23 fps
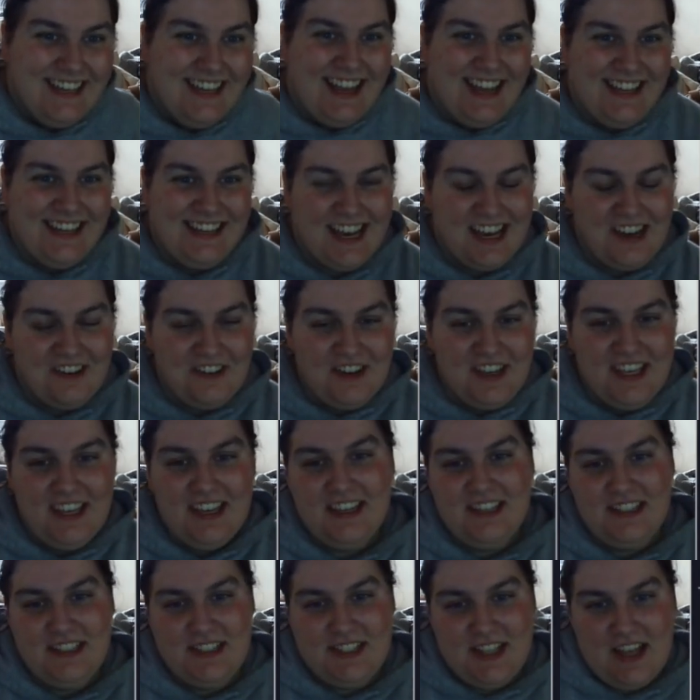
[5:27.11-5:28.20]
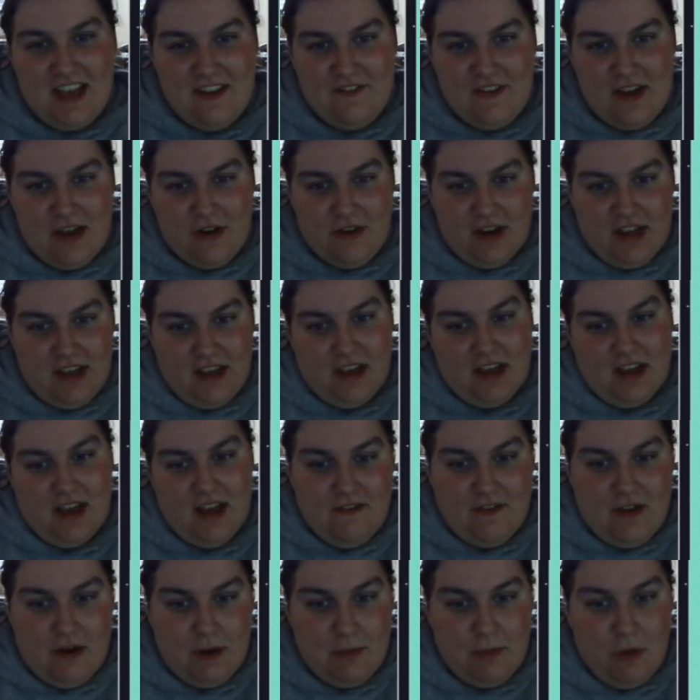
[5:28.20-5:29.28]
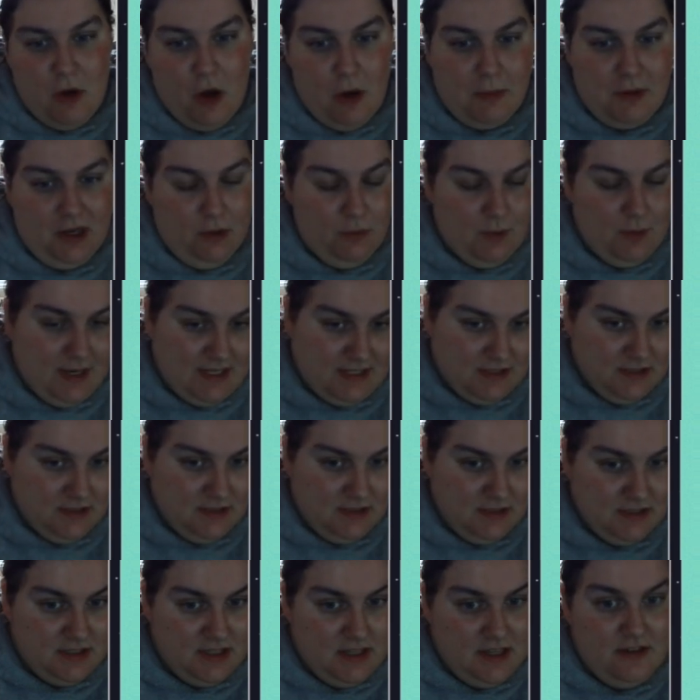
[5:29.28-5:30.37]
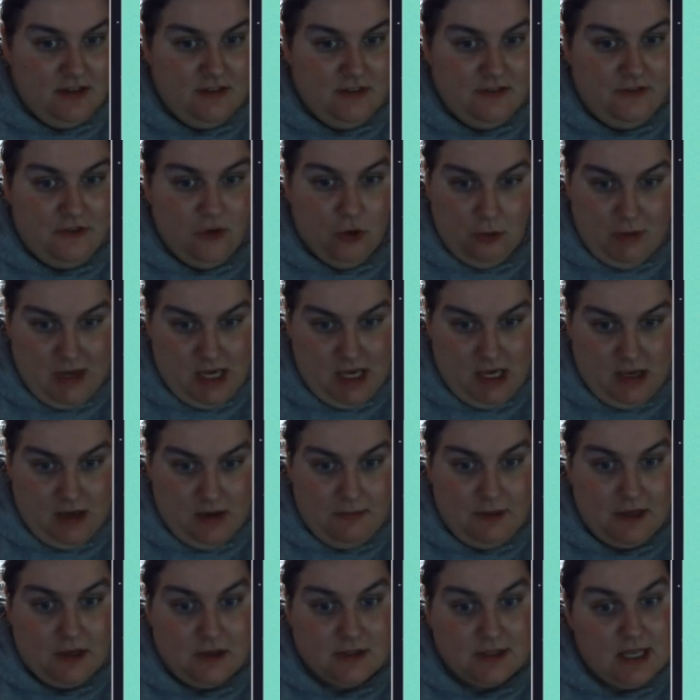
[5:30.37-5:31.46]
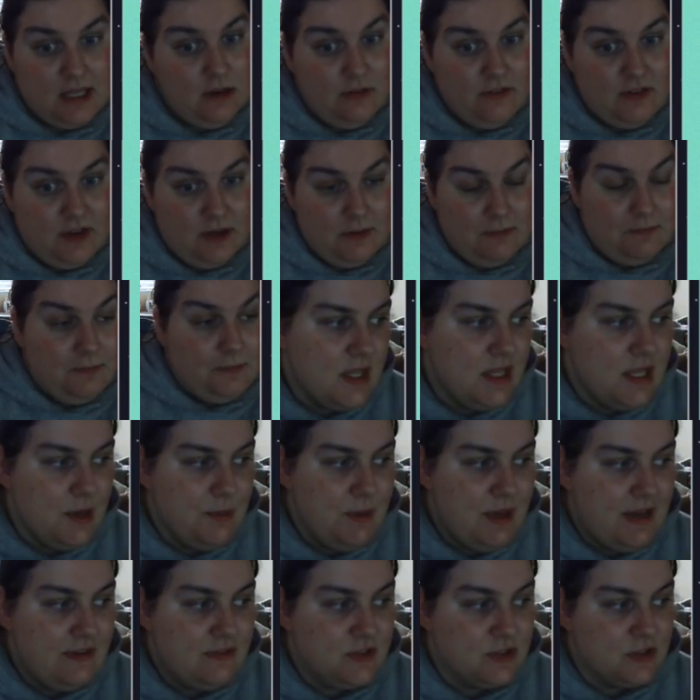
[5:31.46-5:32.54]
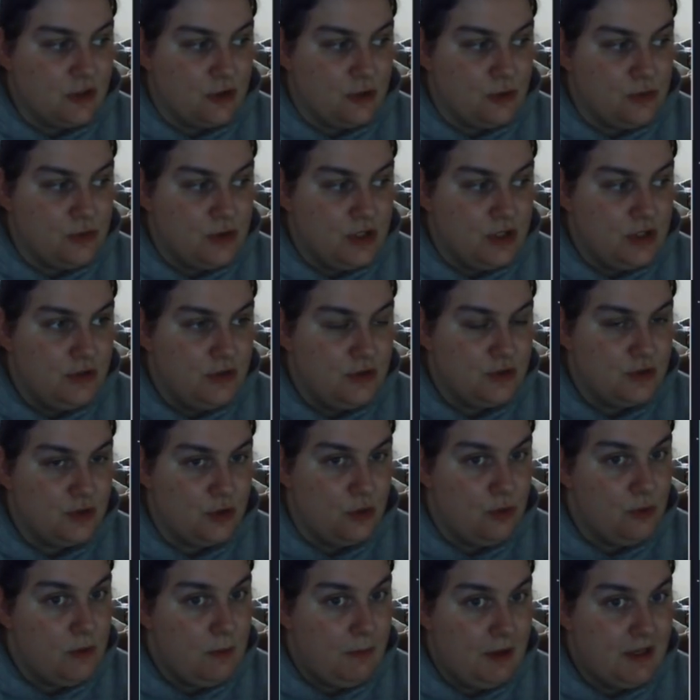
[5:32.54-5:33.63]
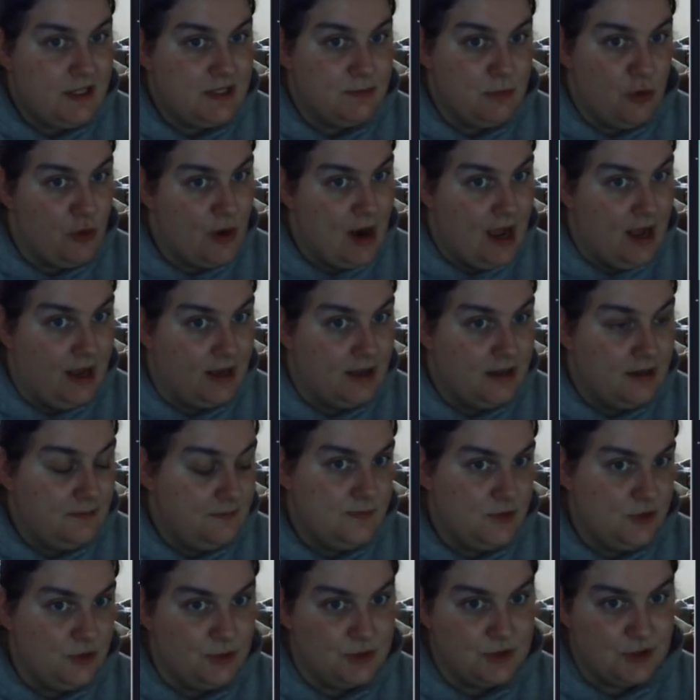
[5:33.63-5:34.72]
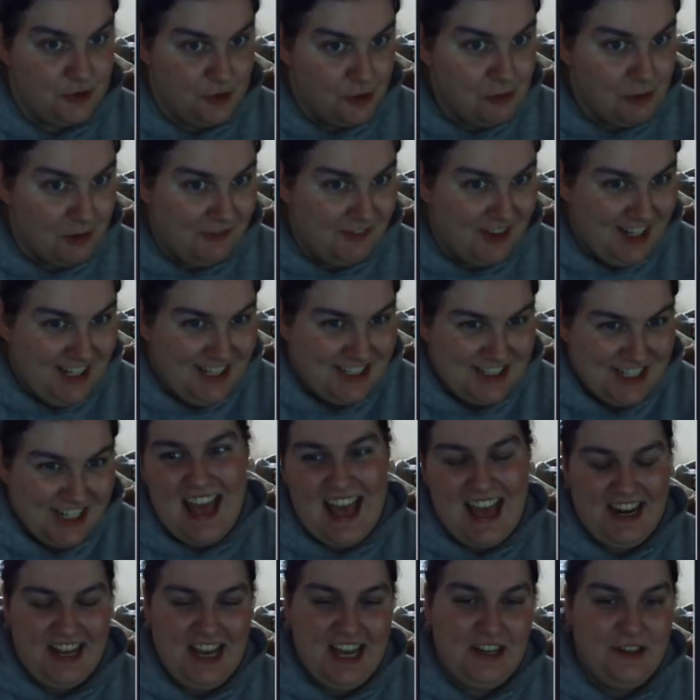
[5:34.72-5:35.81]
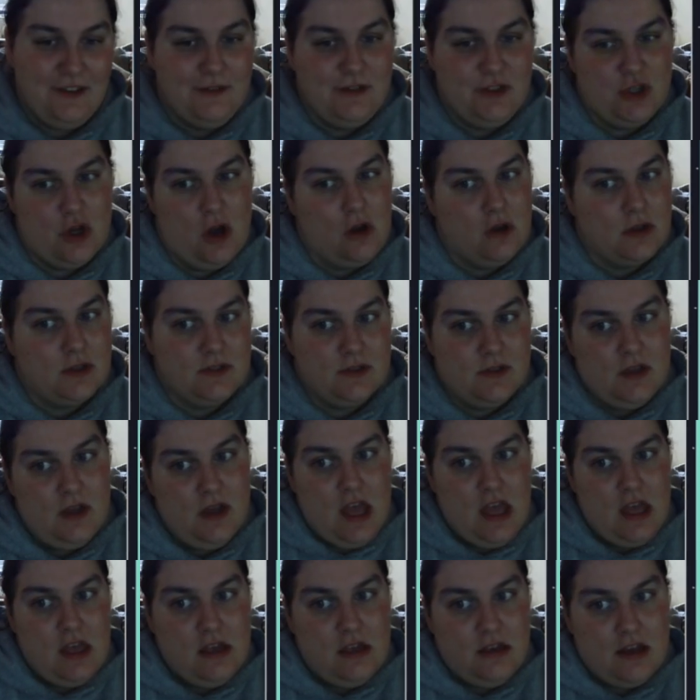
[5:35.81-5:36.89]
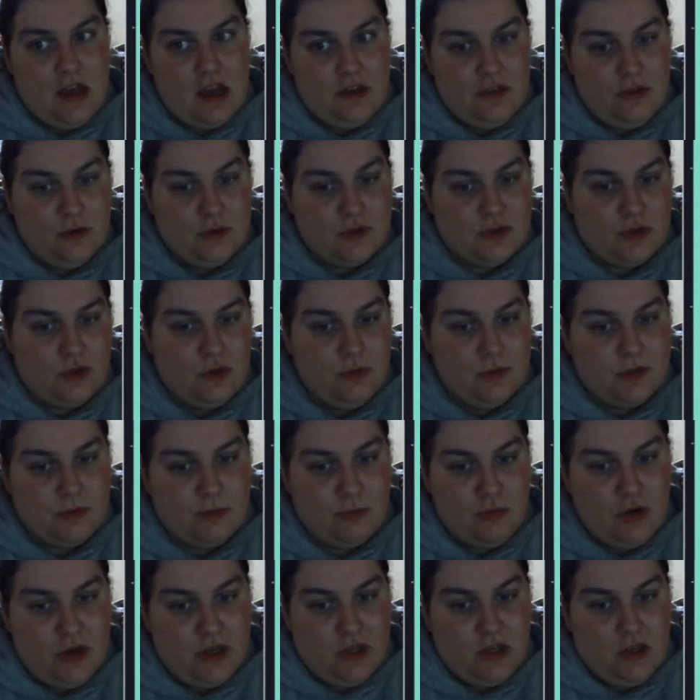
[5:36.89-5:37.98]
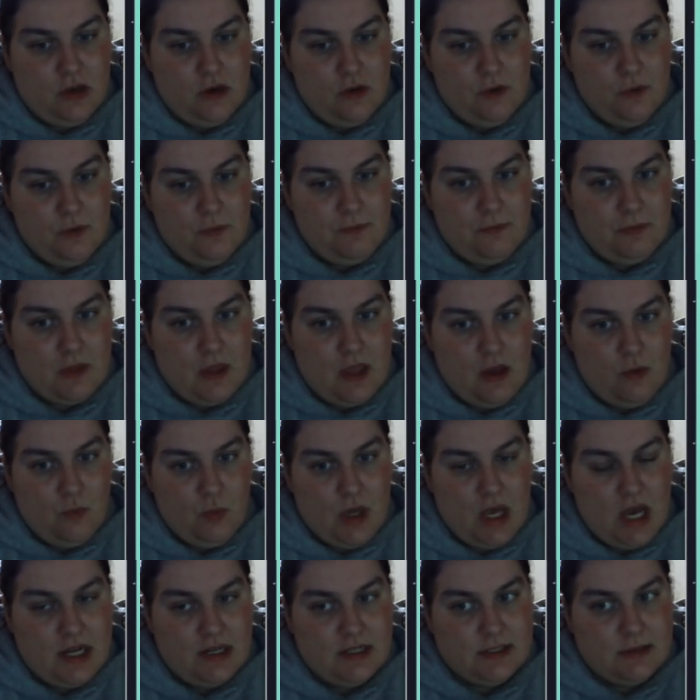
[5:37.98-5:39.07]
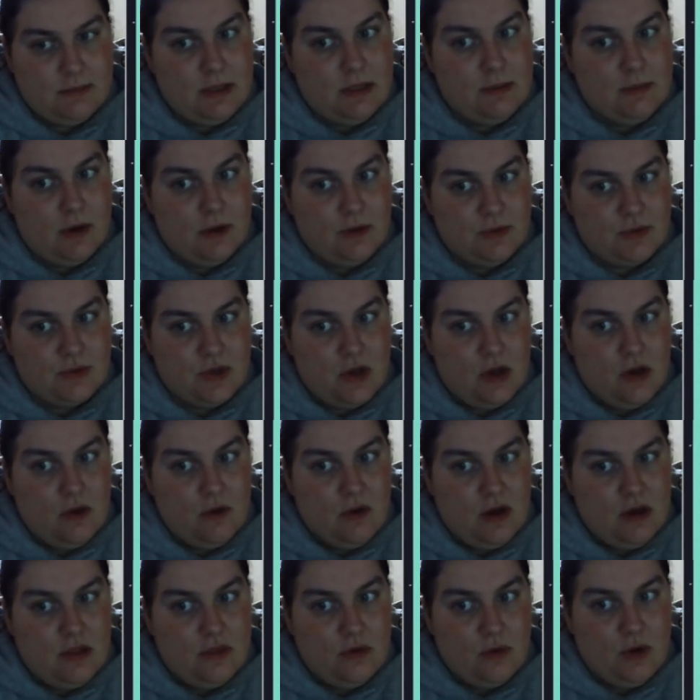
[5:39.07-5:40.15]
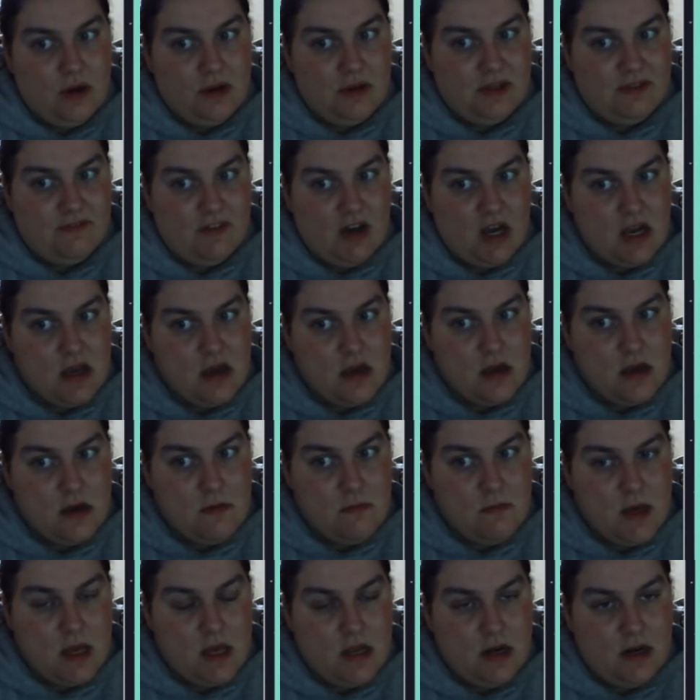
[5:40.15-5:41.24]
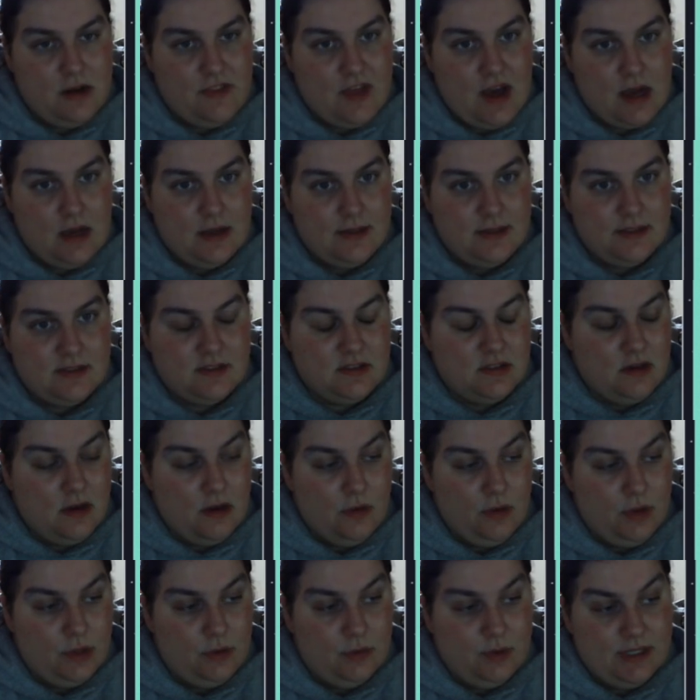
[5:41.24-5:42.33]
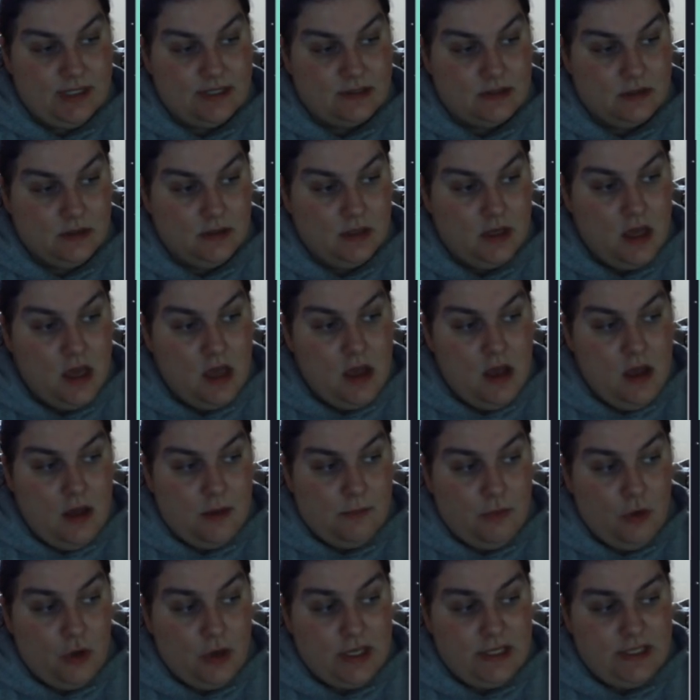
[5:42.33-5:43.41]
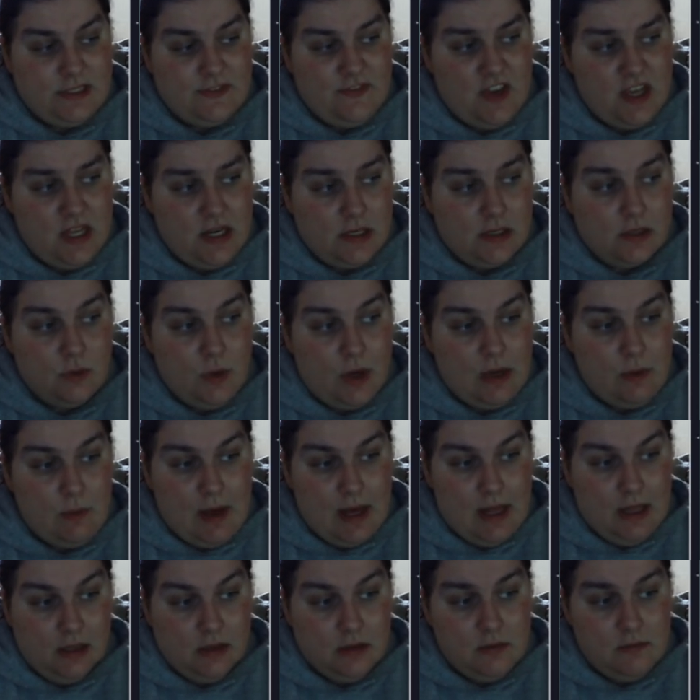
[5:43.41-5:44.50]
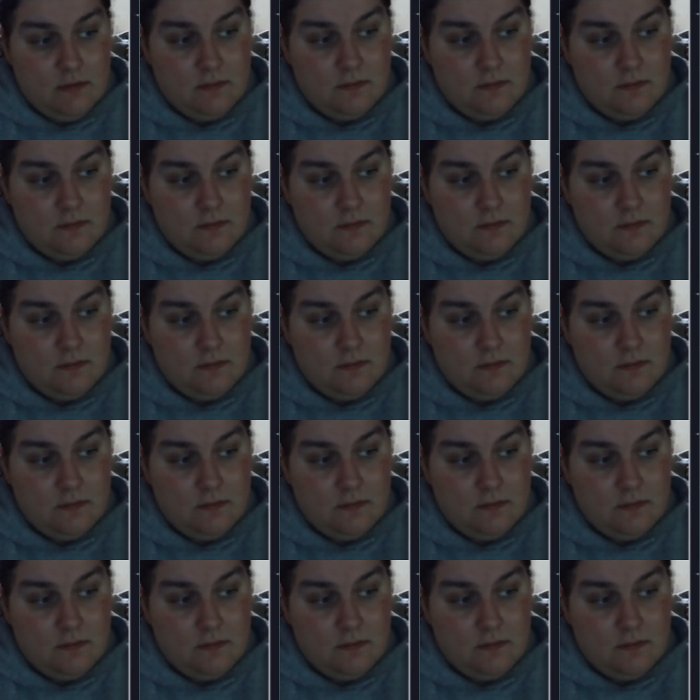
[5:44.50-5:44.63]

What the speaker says: And now he is a very, very popular resident for me because I love him. And then we have Scoot. Scoot replaced Meringue. She was a normal villager. And I had no jocks. And I thought Scoot was pretty cute. And we had his amiibo, so I thought I'd invite him, and that is the only reason. But he's fitting in quite well